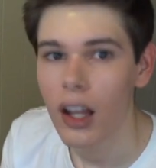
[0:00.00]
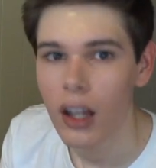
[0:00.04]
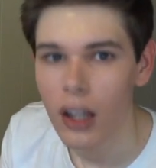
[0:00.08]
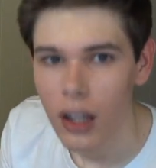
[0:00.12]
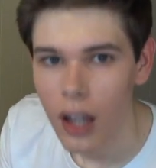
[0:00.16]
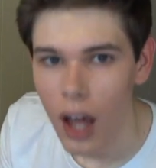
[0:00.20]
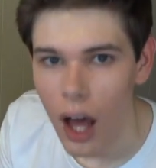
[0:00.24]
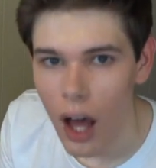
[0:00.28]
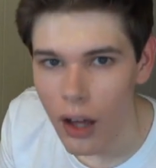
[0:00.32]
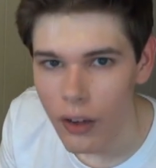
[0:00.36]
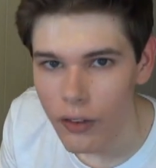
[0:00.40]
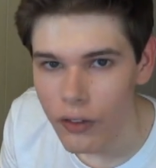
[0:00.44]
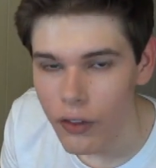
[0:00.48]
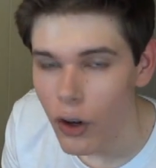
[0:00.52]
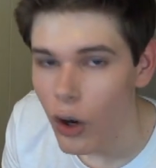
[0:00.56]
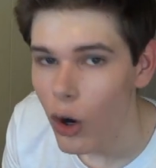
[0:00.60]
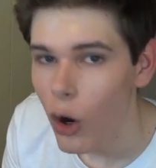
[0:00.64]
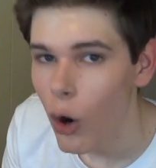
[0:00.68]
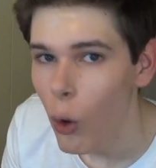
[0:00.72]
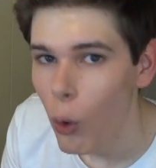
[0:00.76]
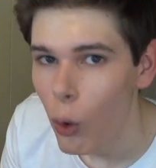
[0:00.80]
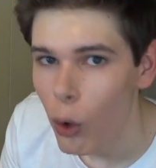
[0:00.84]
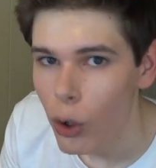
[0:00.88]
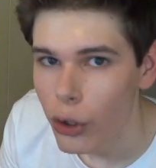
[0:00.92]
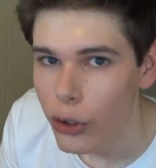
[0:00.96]

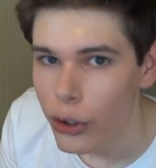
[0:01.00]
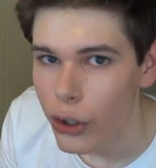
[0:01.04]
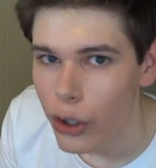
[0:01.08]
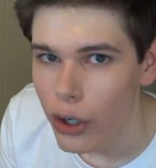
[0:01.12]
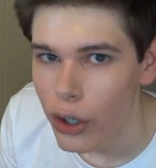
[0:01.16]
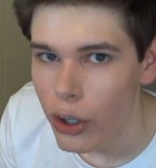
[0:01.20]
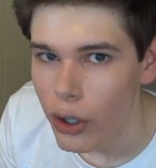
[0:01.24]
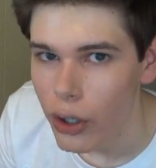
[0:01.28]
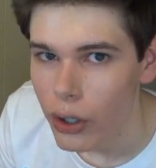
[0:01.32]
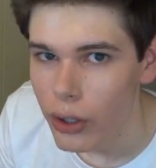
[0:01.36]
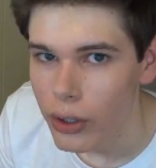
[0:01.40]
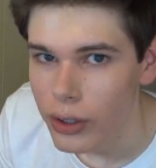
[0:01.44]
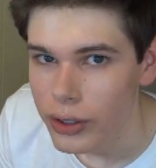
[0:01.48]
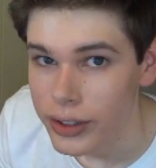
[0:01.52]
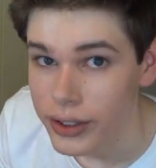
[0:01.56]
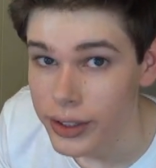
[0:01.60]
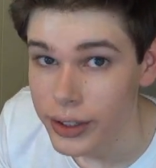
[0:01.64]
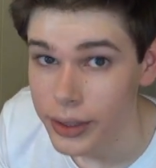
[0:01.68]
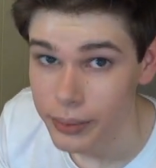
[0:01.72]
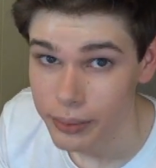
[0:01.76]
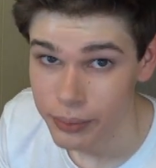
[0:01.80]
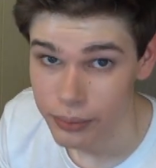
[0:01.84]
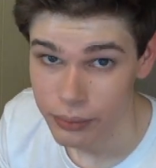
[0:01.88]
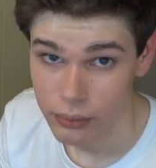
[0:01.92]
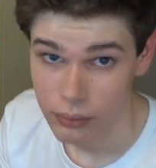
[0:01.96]
Love or
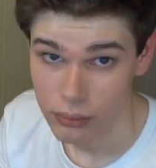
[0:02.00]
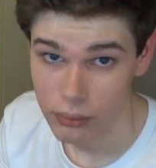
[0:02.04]
Girls?